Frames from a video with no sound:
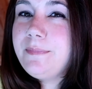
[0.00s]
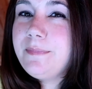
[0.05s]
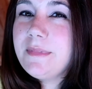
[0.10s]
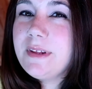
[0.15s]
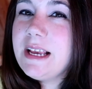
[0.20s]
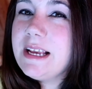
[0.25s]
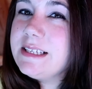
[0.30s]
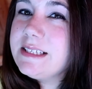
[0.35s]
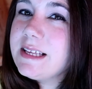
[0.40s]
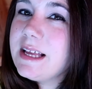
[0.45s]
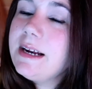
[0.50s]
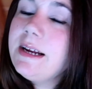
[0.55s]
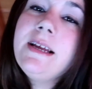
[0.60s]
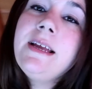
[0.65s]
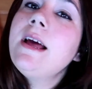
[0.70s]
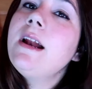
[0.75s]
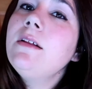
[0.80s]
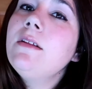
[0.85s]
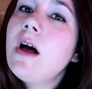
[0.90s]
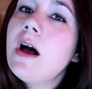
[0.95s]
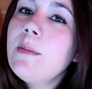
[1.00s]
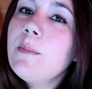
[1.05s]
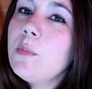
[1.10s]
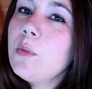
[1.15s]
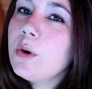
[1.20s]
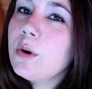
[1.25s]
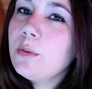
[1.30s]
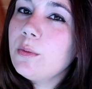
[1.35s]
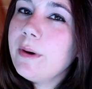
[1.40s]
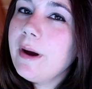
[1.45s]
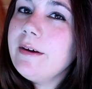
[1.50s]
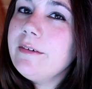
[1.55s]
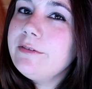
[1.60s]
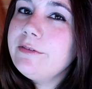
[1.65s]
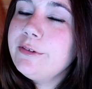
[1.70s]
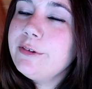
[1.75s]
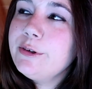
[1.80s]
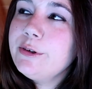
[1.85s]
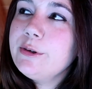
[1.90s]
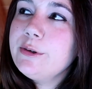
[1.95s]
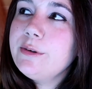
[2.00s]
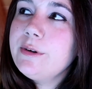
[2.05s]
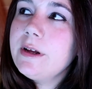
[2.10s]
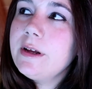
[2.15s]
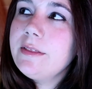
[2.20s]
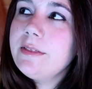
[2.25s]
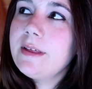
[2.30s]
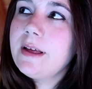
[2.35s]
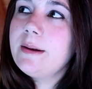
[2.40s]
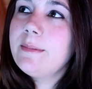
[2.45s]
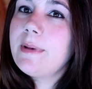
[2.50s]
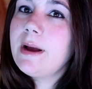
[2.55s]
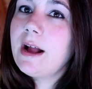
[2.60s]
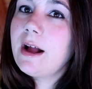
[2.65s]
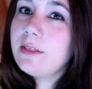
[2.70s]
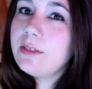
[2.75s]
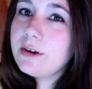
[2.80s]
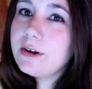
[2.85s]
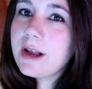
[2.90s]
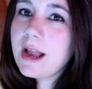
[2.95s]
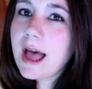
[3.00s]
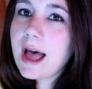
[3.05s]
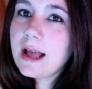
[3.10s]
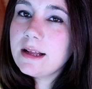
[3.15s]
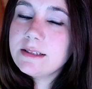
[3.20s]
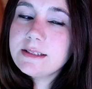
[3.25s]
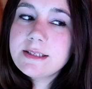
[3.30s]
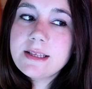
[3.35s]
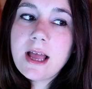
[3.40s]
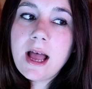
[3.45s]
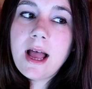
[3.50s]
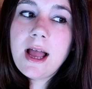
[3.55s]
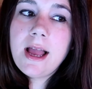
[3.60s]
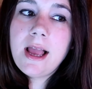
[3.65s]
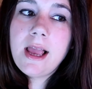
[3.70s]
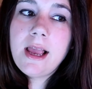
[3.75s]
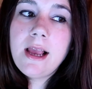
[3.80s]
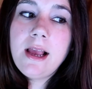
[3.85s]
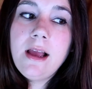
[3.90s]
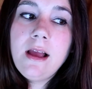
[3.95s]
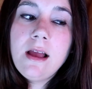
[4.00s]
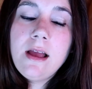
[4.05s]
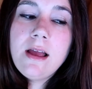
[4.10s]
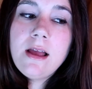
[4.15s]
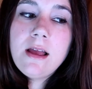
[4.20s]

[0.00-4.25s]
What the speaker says: he's gonna get a lot more wet food than my other cats. I